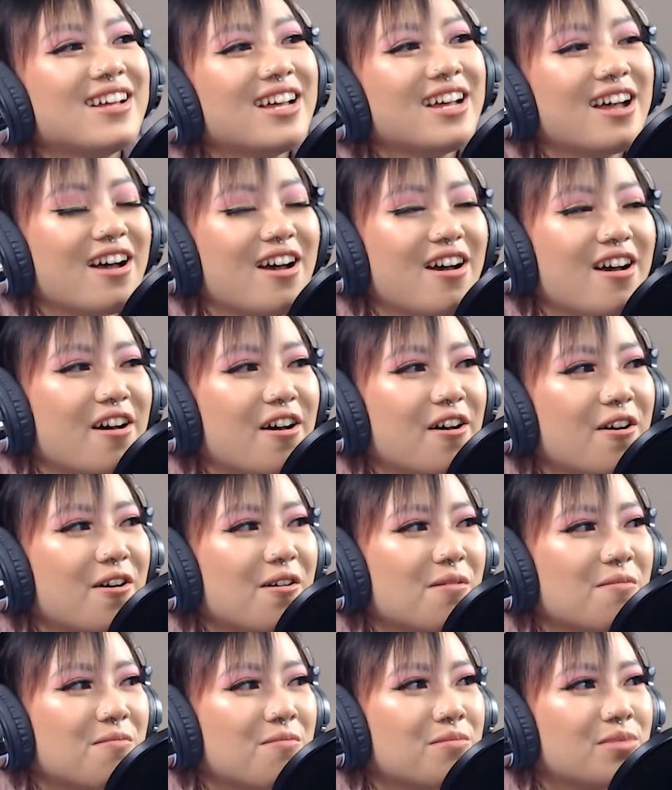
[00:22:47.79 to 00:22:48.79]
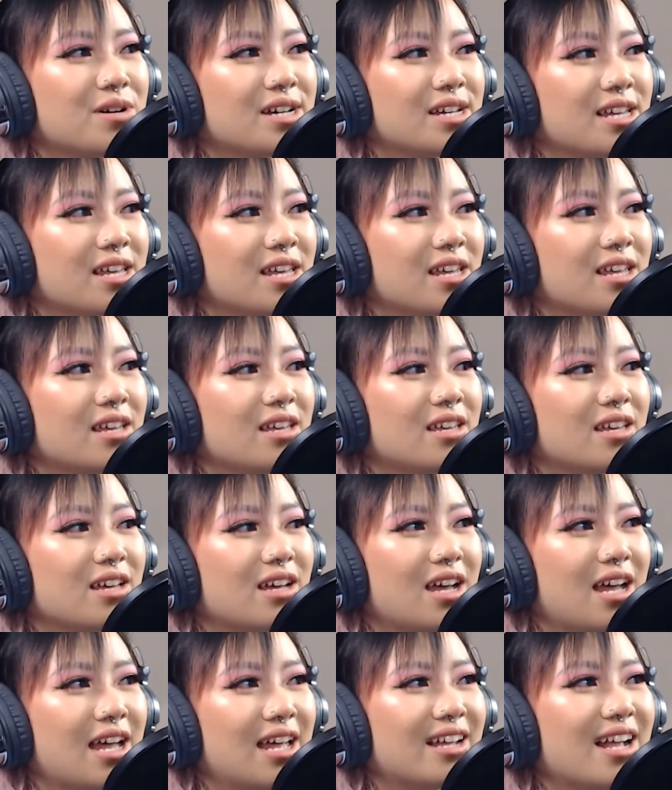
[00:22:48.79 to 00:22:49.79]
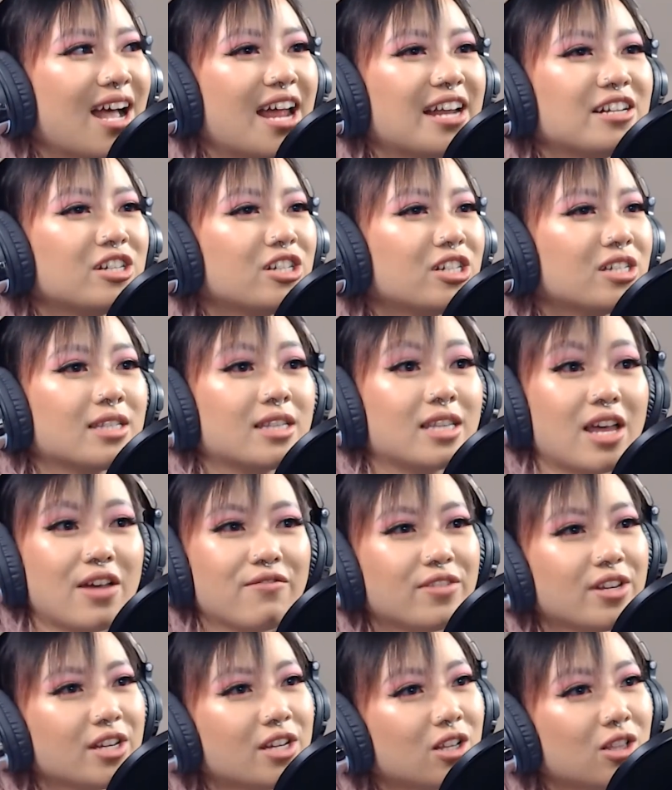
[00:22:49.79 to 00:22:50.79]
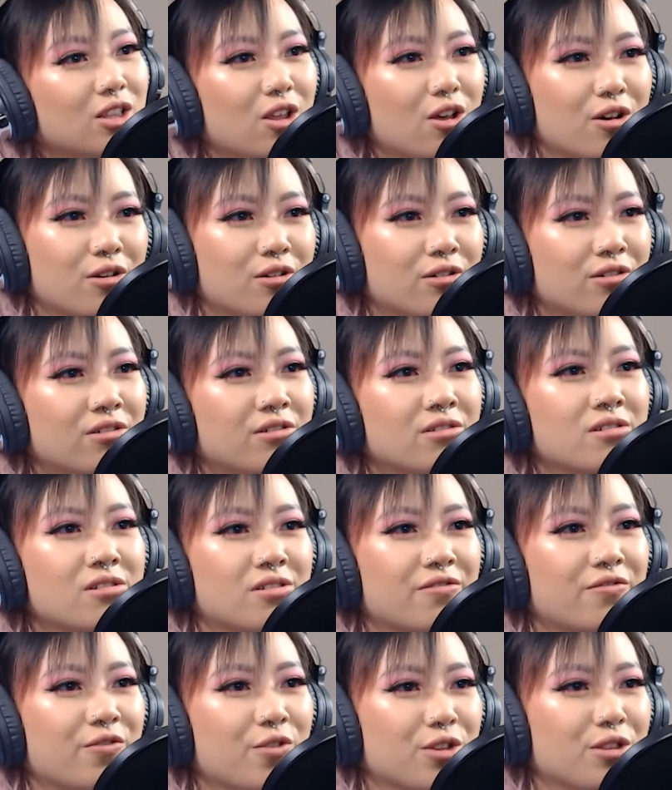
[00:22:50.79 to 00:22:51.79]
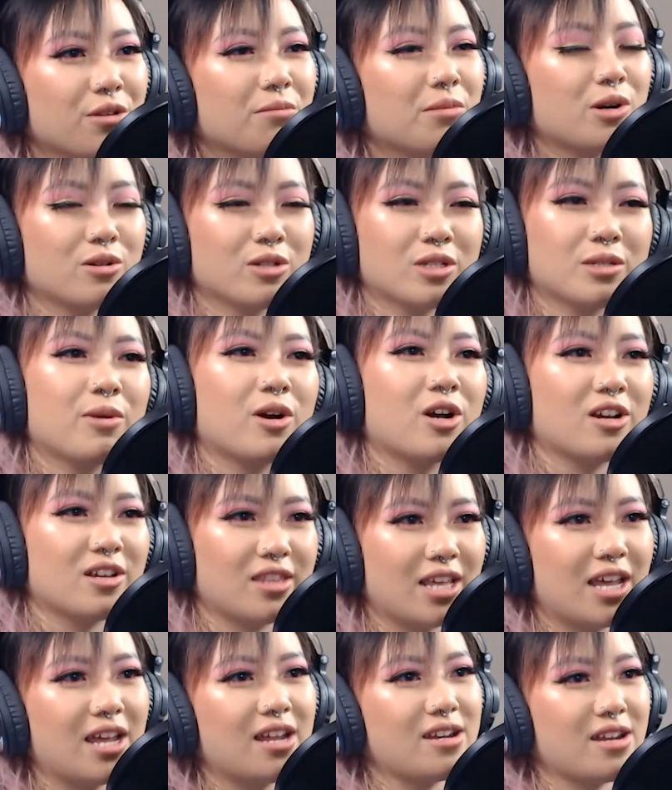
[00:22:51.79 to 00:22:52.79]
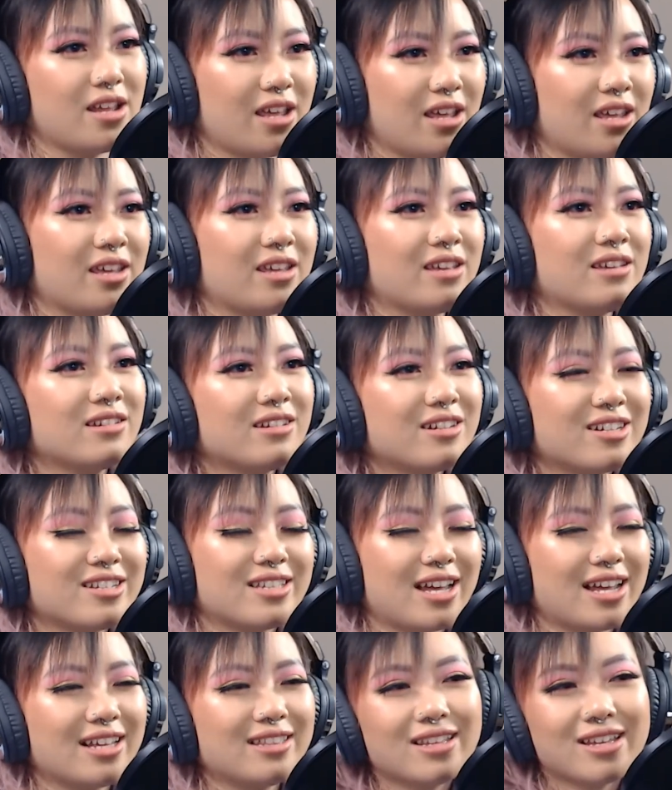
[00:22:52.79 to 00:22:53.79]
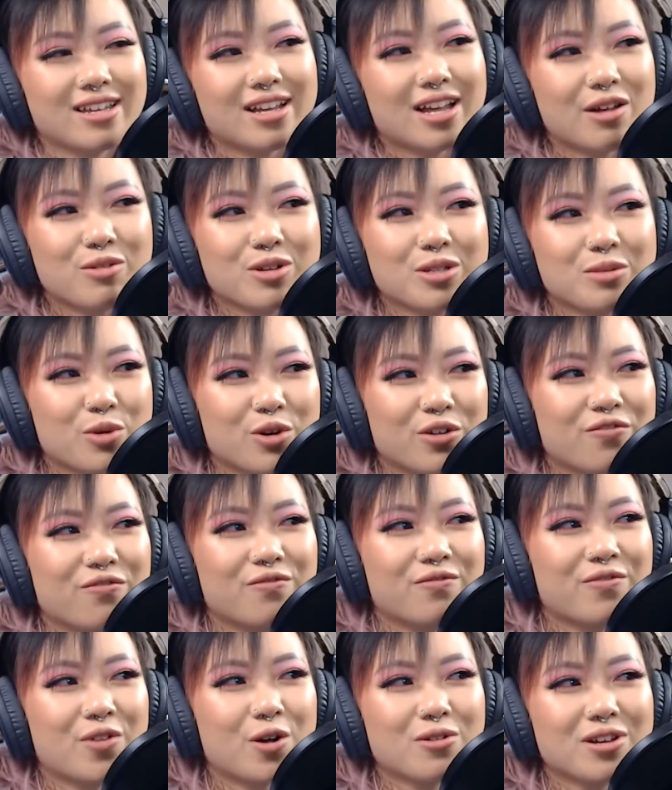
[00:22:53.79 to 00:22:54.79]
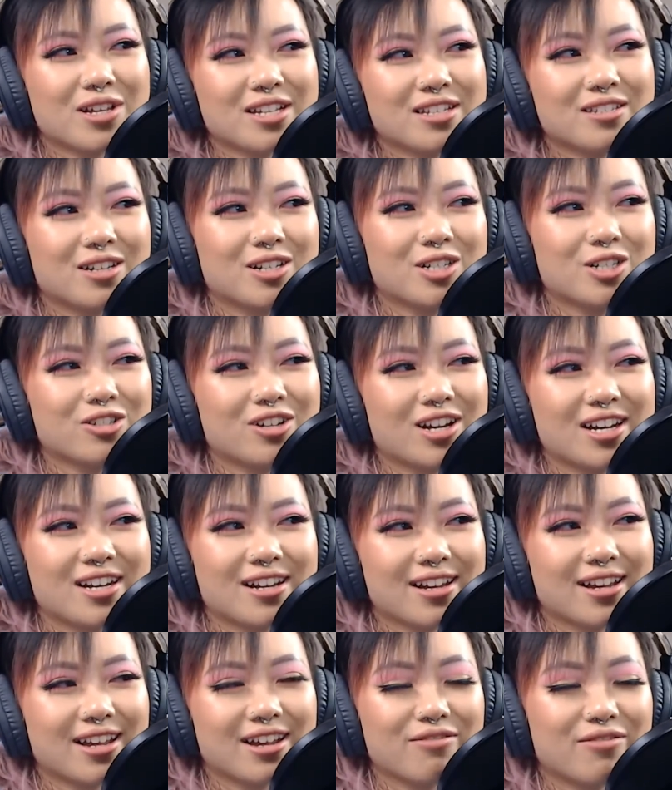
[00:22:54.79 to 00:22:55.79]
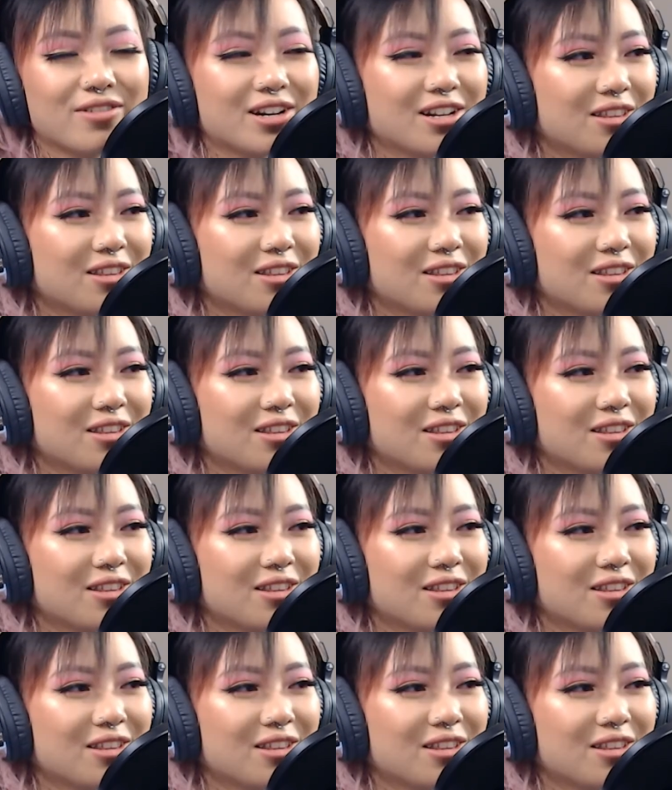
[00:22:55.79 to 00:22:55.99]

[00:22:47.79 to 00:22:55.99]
But I kind of just left it alone for the most part that day because I think I was more focused on trying to get rid of the